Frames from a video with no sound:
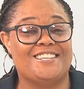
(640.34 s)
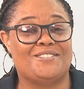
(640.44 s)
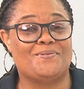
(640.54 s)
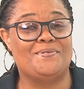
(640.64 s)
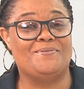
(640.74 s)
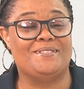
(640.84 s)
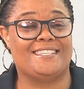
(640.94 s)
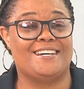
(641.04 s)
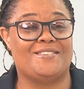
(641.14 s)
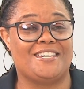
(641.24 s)
Yeah, wow. So we're
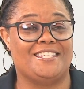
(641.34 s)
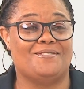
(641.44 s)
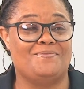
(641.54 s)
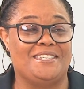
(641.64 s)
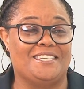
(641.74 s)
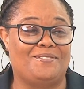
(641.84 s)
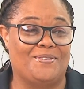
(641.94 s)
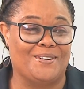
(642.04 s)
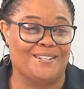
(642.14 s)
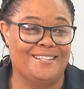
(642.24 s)
like, okay, the week is
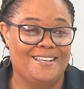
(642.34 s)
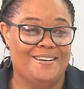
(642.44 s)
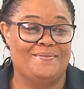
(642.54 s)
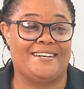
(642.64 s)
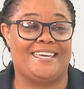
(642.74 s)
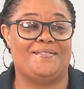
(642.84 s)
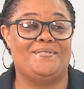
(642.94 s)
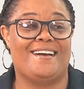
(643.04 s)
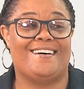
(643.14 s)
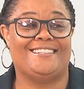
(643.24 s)
full, but can
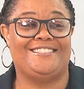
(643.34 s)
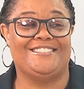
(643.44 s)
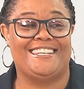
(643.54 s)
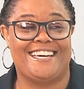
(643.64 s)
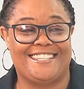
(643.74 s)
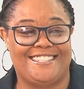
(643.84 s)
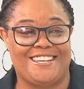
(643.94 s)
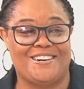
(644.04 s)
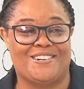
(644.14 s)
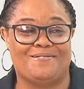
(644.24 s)
we call you next
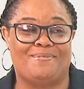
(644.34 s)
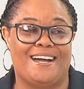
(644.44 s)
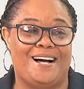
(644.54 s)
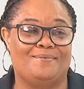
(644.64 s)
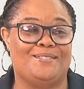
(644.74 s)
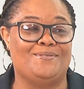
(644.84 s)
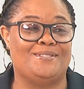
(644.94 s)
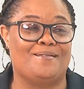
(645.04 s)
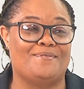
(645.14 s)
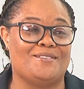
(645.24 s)
year or perhaps do
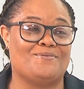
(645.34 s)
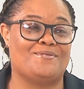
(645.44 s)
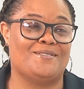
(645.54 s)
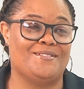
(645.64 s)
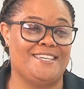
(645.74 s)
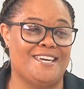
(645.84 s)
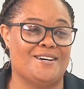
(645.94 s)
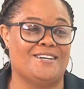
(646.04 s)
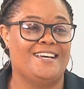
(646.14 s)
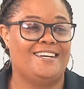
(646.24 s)
something throughout the
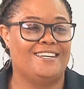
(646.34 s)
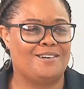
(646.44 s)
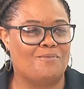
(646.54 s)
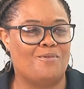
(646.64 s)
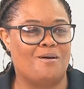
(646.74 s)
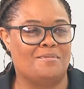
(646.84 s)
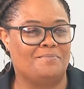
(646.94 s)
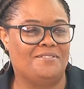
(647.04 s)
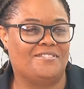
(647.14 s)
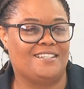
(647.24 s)
year, like a
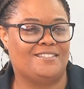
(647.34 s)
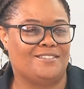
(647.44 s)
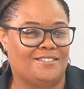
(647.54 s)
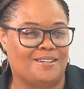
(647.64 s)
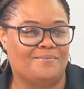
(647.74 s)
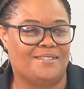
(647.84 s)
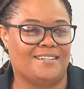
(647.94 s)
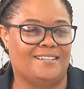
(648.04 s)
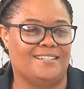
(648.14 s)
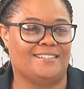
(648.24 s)
warm-up event or
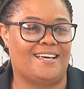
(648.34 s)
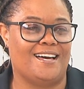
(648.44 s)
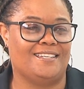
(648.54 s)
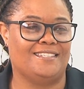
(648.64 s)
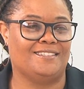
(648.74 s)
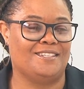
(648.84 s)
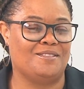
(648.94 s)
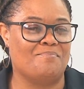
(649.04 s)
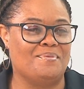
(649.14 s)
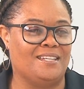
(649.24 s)
something like that in
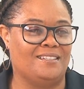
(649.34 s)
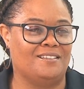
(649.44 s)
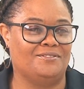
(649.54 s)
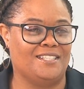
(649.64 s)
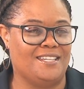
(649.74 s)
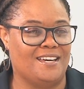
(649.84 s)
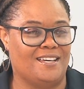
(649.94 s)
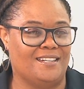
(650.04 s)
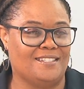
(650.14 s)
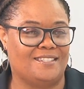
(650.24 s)
the middle of the
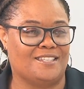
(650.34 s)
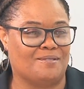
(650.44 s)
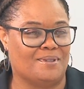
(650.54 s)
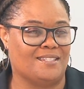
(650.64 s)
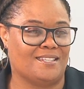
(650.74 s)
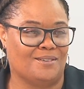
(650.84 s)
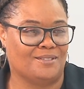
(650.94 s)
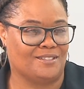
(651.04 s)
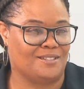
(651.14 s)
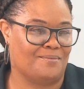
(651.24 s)
year, like 6 months
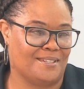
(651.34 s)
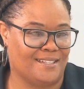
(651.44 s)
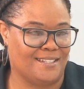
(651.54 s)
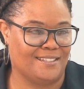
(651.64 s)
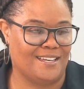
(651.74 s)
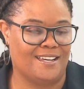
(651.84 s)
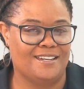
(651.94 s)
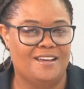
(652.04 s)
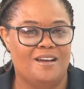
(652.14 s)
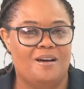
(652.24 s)
out or something like that.